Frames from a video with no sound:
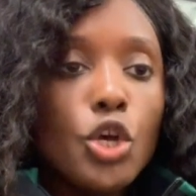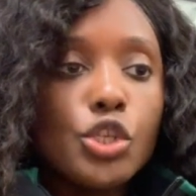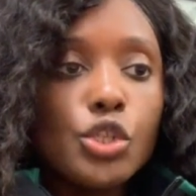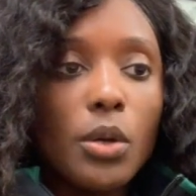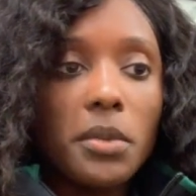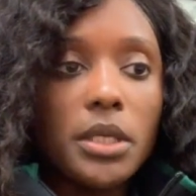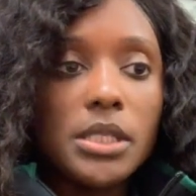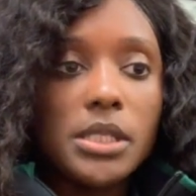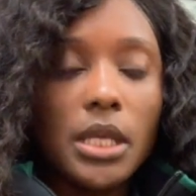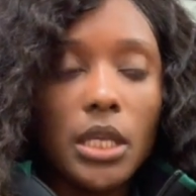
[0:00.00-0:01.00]
So I'm going to
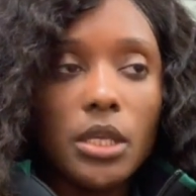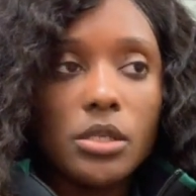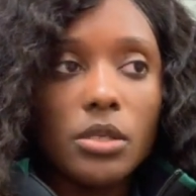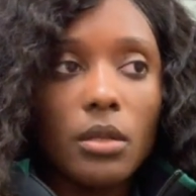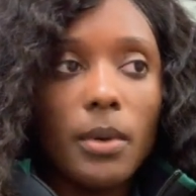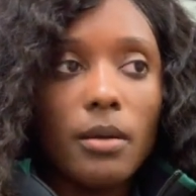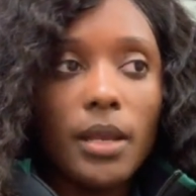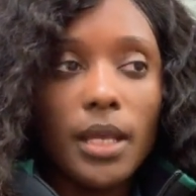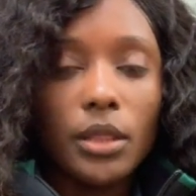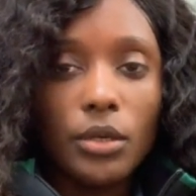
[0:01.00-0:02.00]
stay here till about
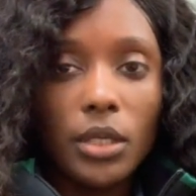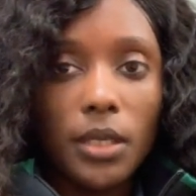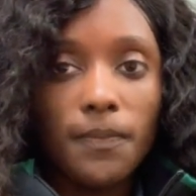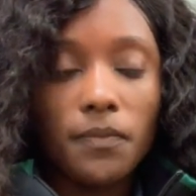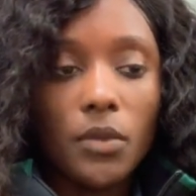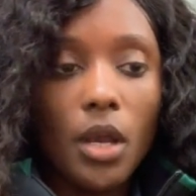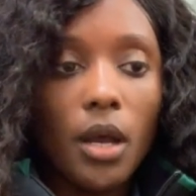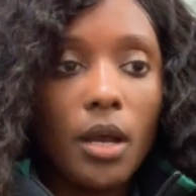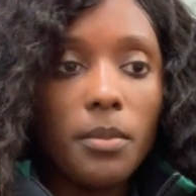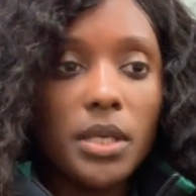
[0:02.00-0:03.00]
9:30
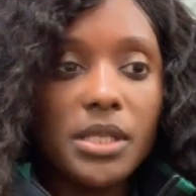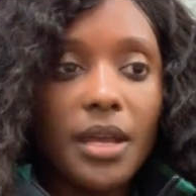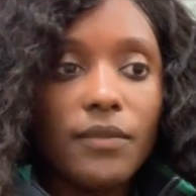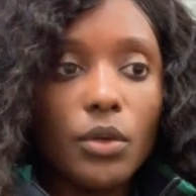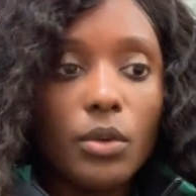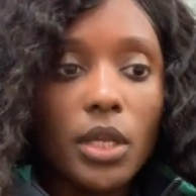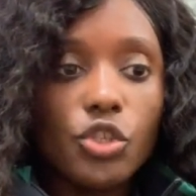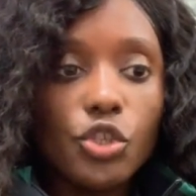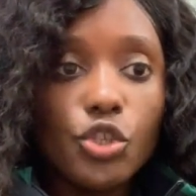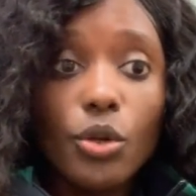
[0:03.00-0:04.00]
because I have to go catch
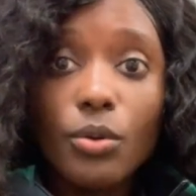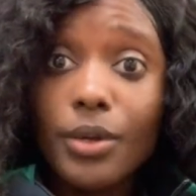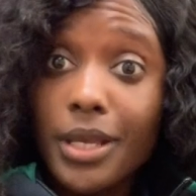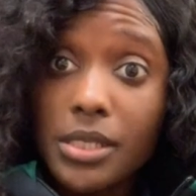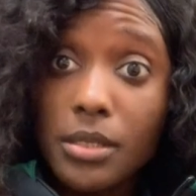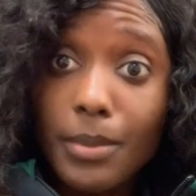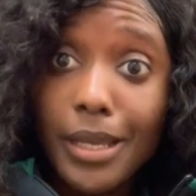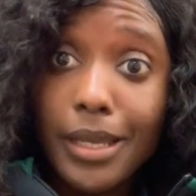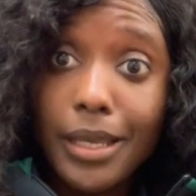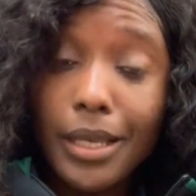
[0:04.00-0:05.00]
the shuttle to get to
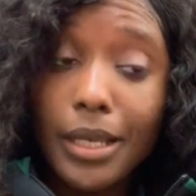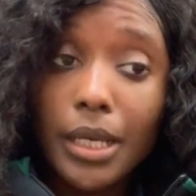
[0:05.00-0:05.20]
my